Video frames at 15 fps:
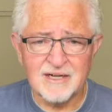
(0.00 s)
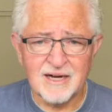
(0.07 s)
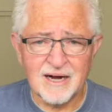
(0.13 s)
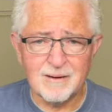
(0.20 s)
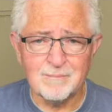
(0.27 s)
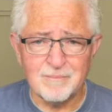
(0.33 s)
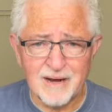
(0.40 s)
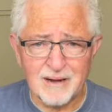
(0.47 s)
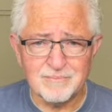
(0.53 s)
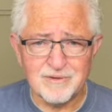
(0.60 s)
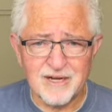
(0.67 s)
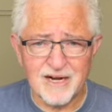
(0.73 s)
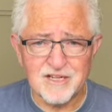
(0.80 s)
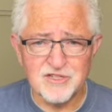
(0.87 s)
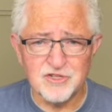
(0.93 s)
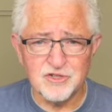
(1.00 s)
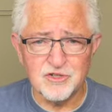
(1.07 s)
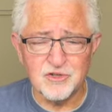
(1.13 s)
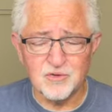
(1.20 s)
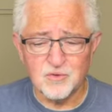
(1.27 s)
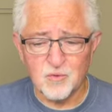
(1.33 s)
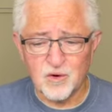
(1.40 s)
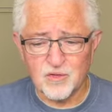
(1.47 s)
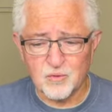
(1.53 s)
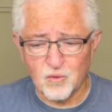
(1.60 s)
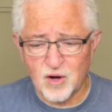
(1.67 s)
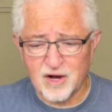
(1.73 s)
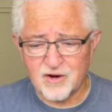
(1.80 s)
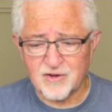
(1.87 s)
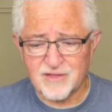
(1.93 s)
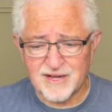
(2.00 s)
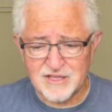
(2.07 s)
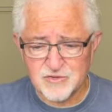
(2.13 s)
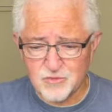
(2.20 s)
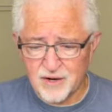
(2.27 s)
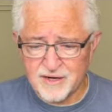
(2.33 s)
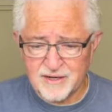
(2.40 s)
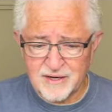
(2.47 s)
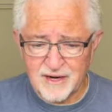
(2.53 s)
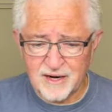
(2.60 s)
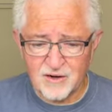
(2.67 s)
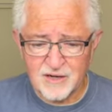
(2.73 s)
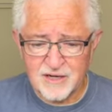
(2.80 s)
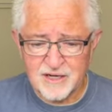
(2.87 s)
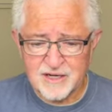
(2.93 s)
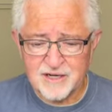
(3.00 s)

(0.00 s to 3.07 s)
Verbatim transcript: I baptize you with water, that's right now.